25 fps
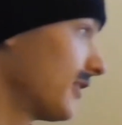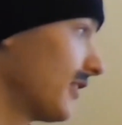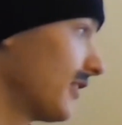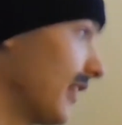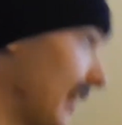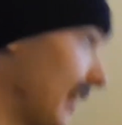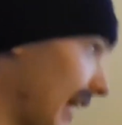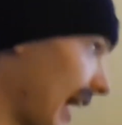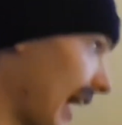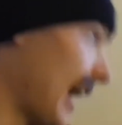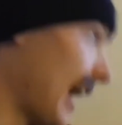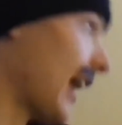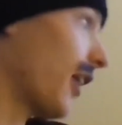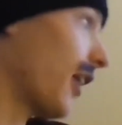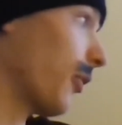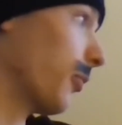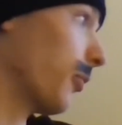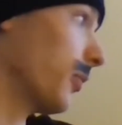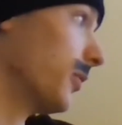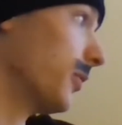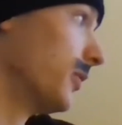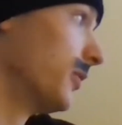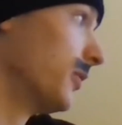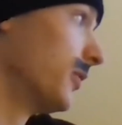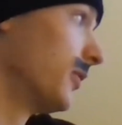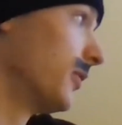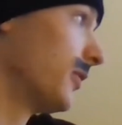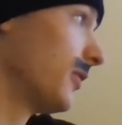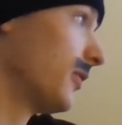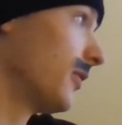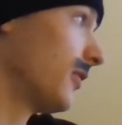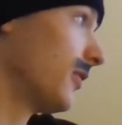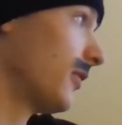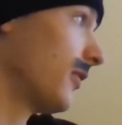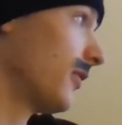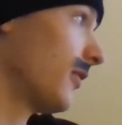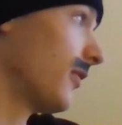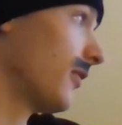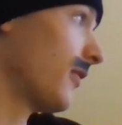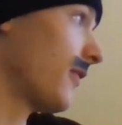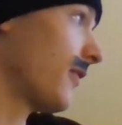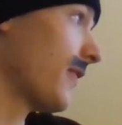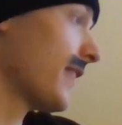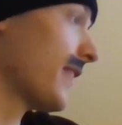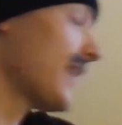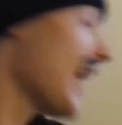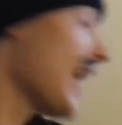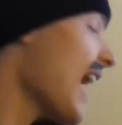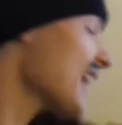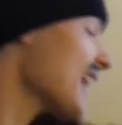now.
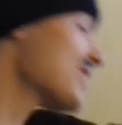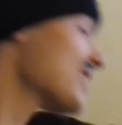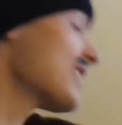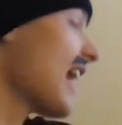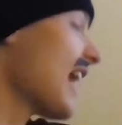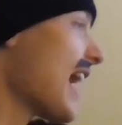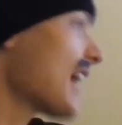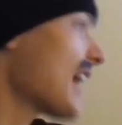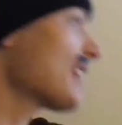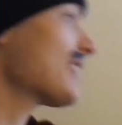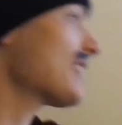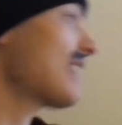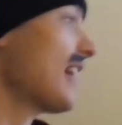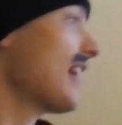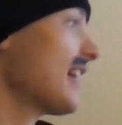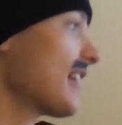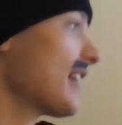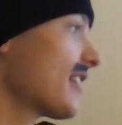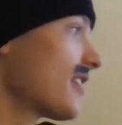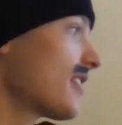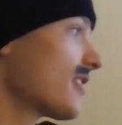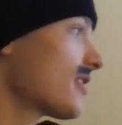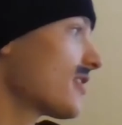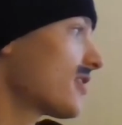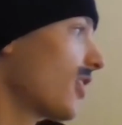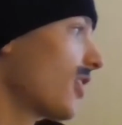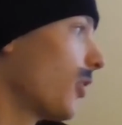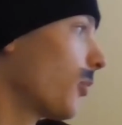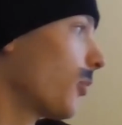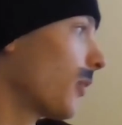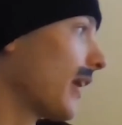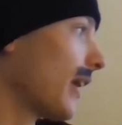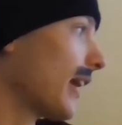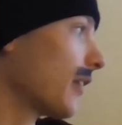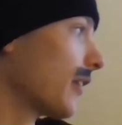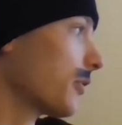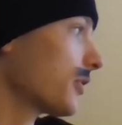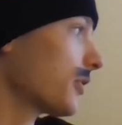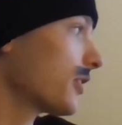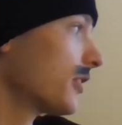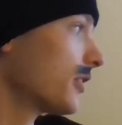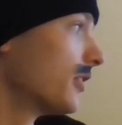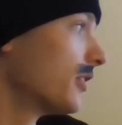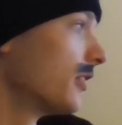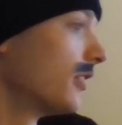Yes, and take the soul out.